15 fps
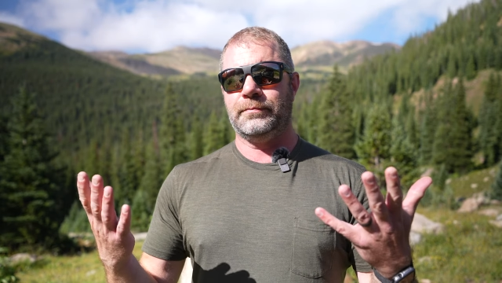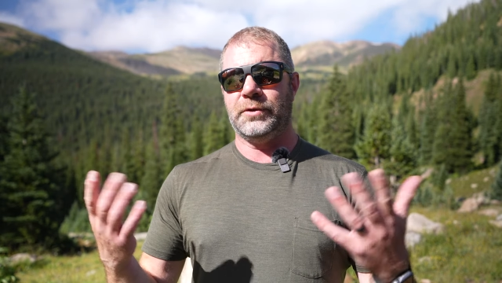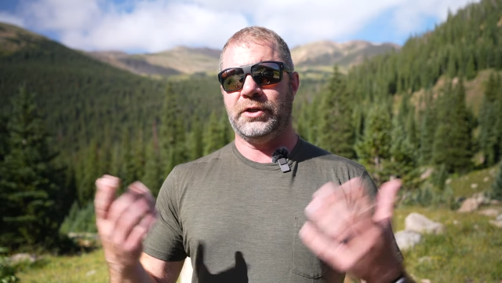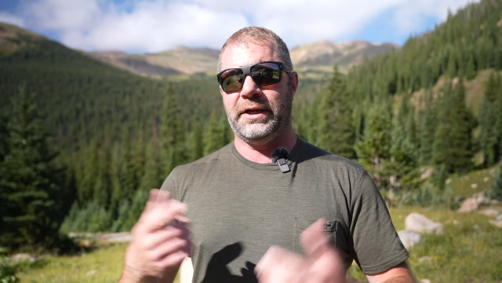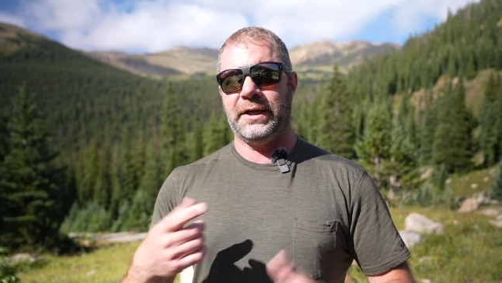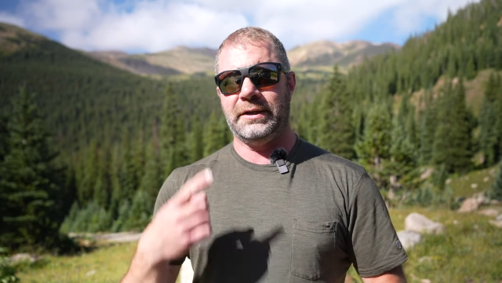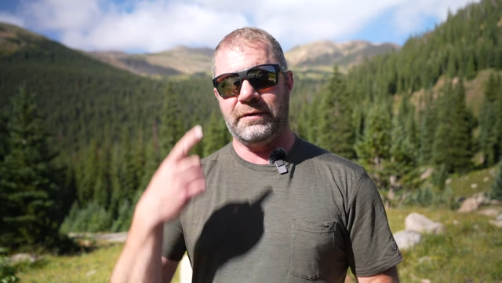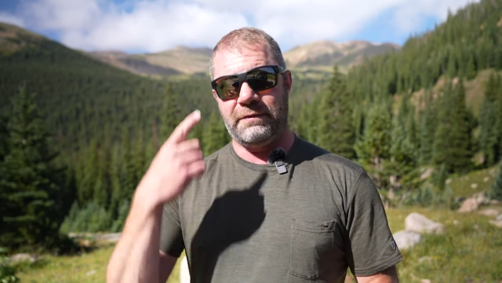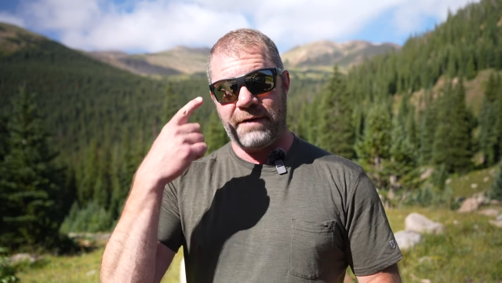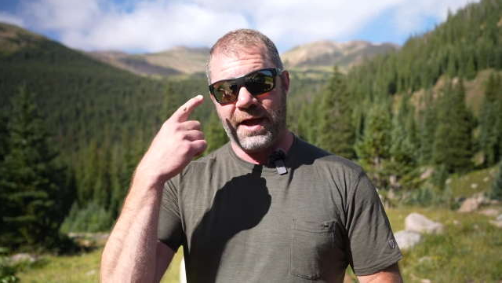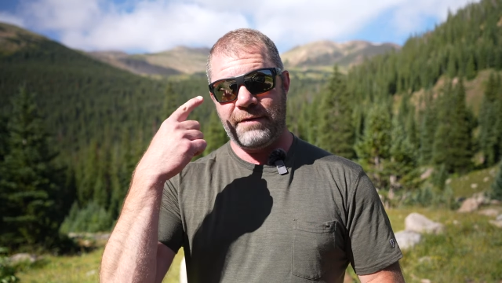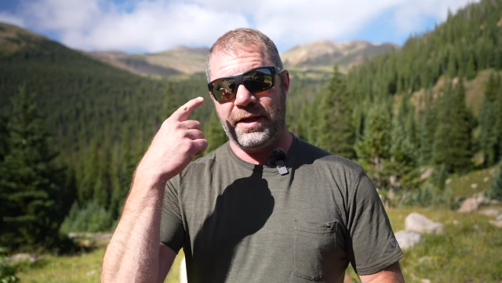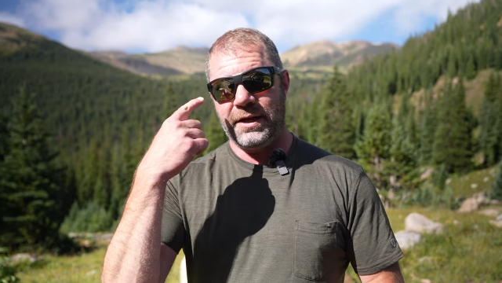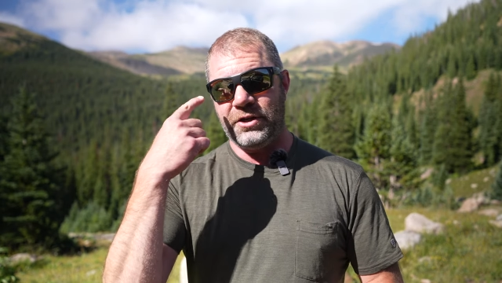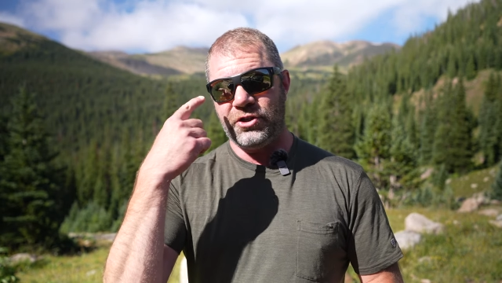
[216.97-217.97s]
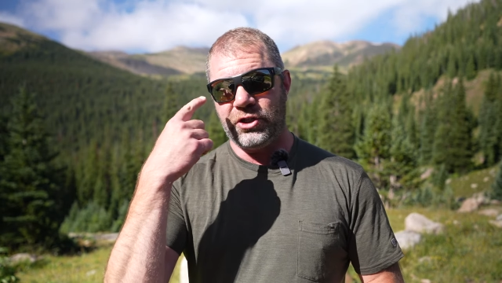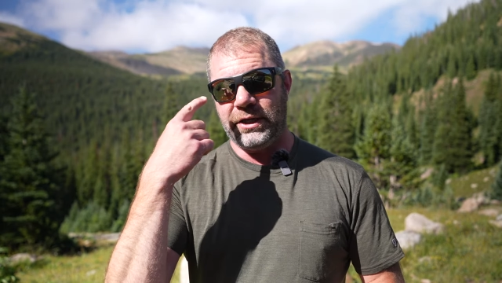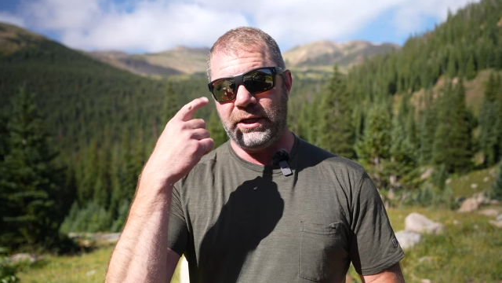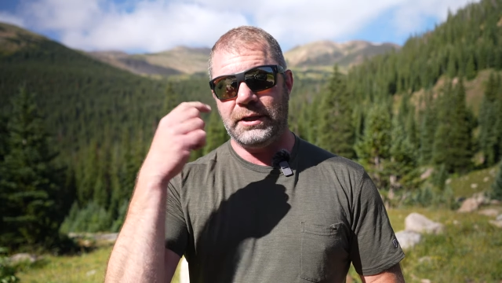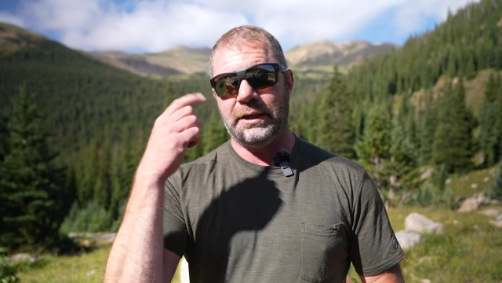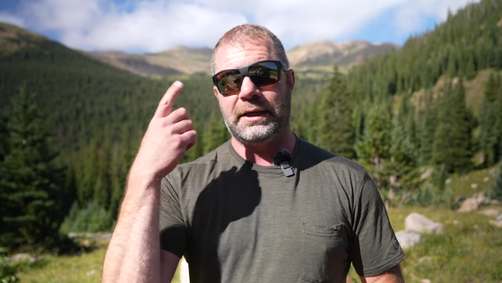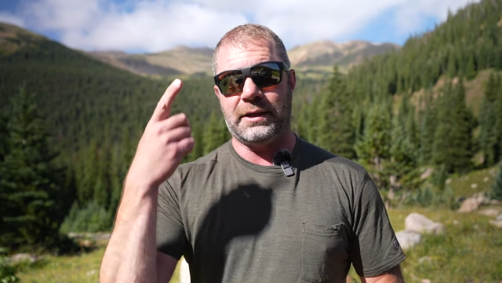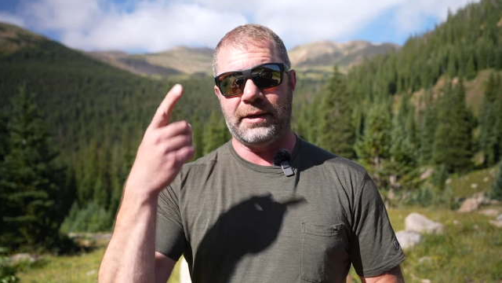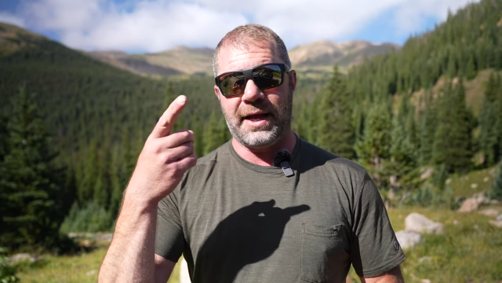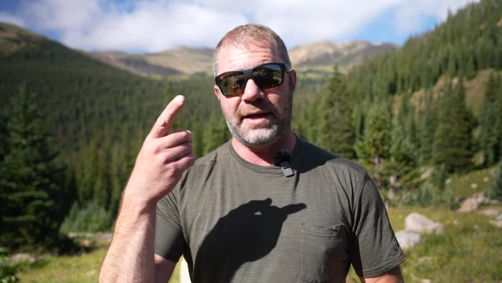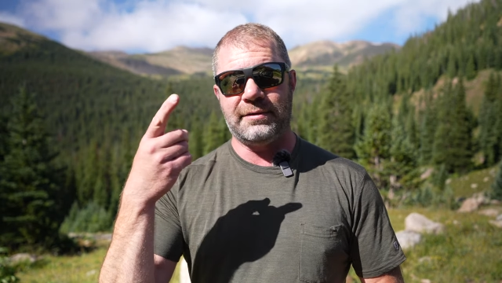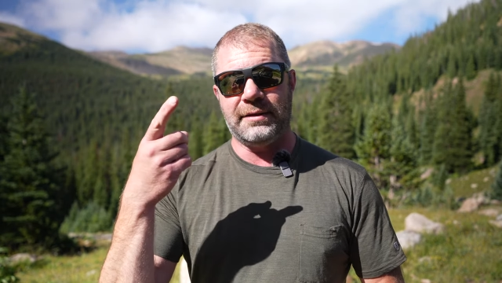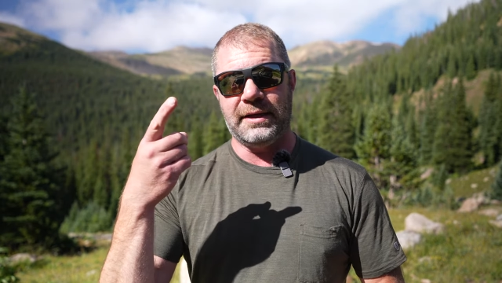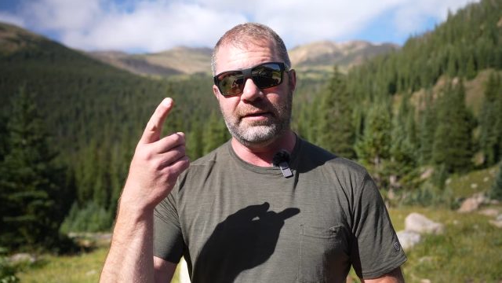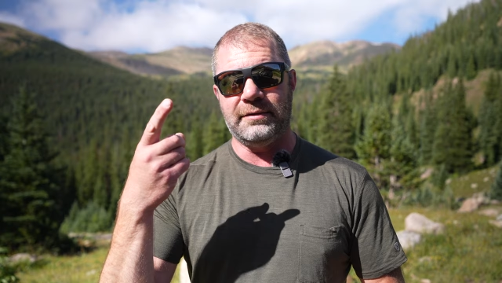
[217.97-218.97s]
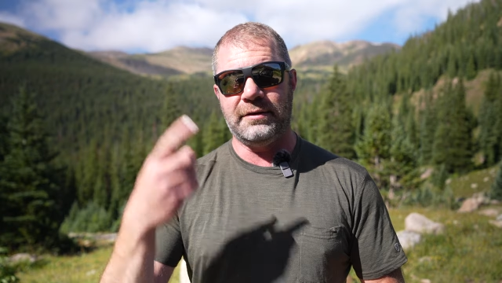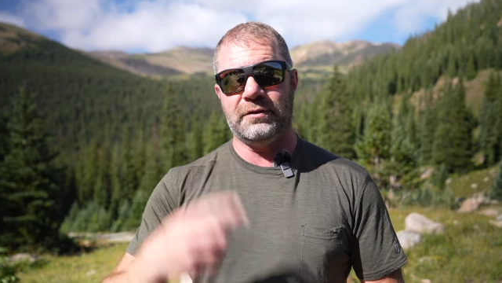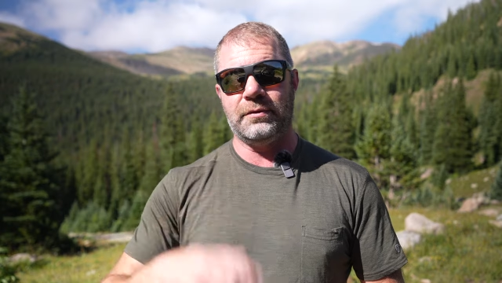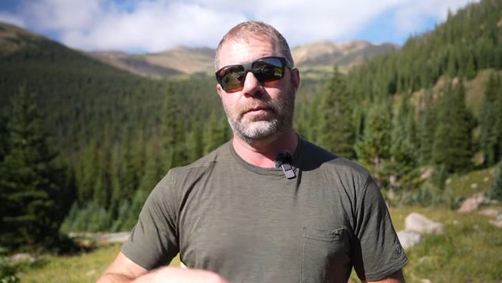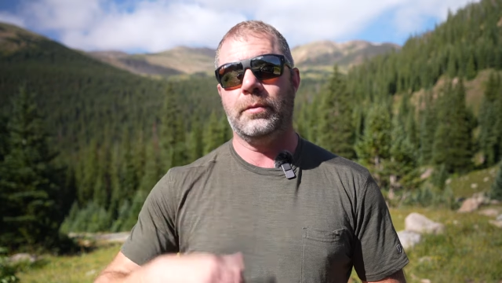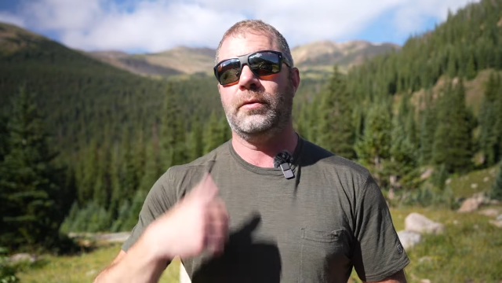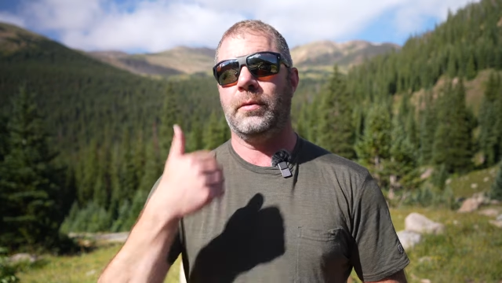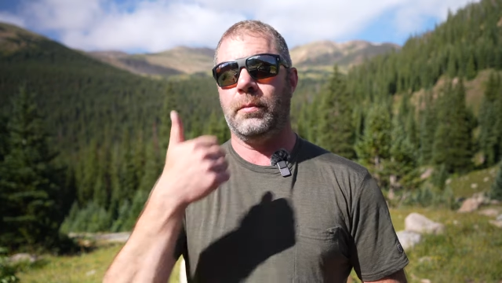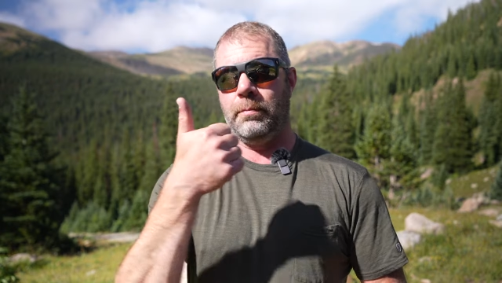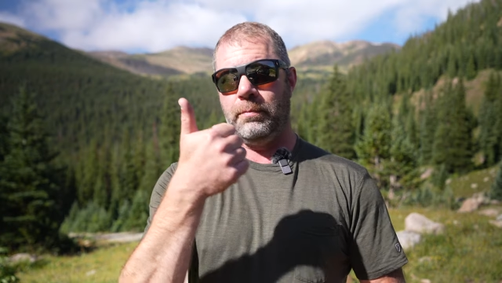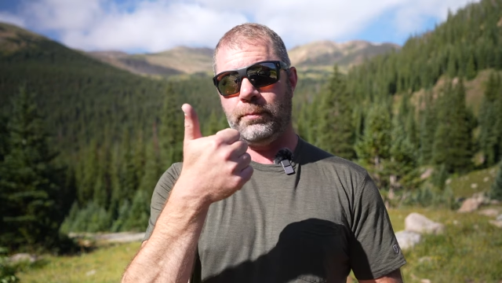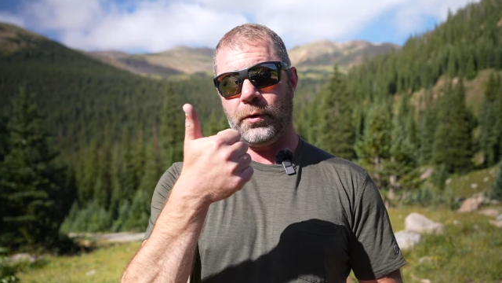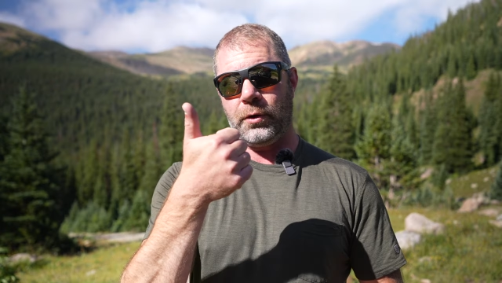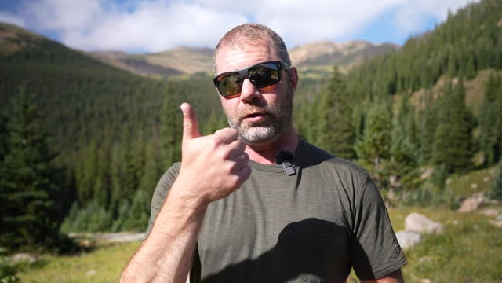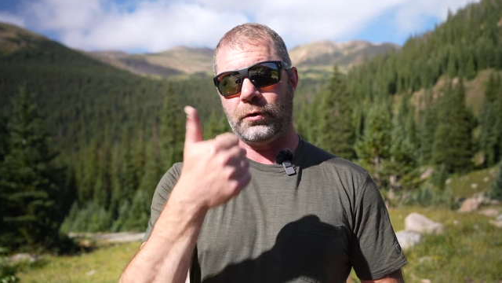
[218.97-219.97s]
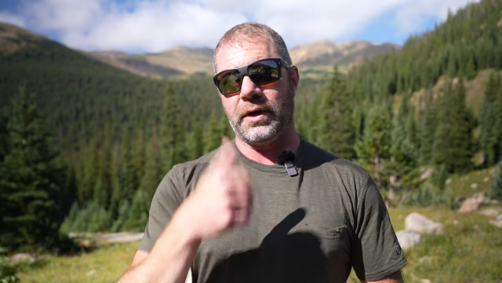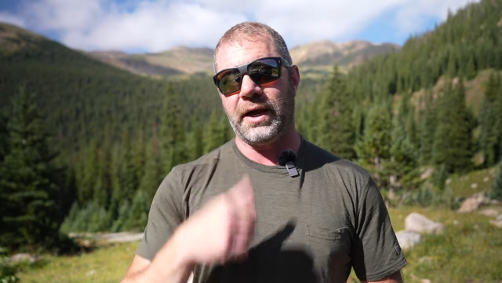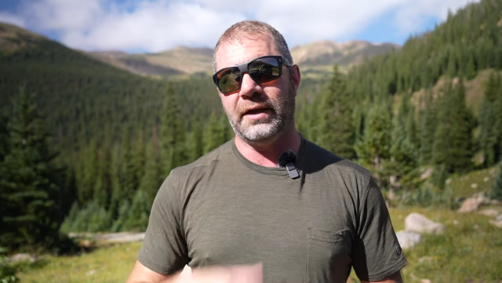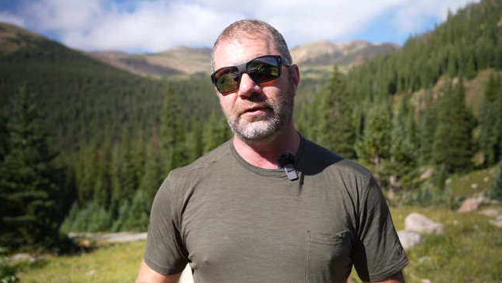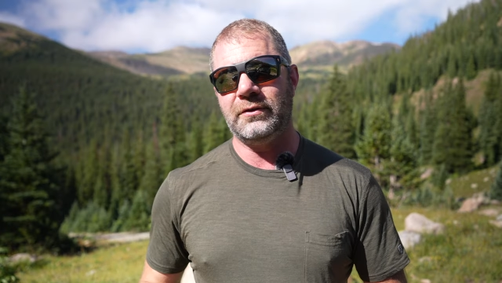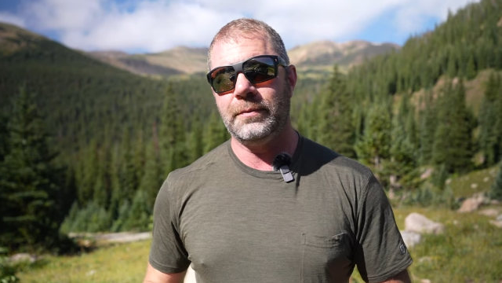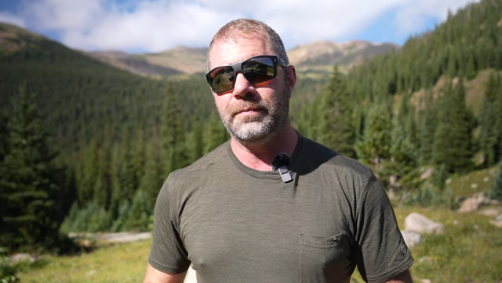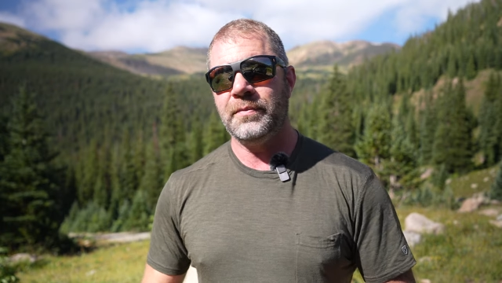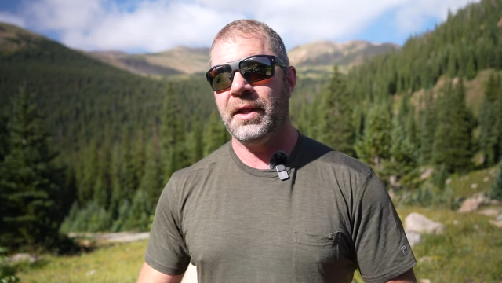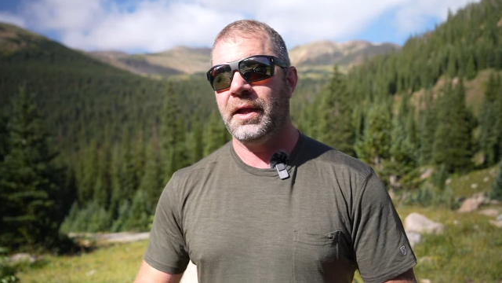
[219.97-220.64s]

you're getting 580G glass lenses, polarized,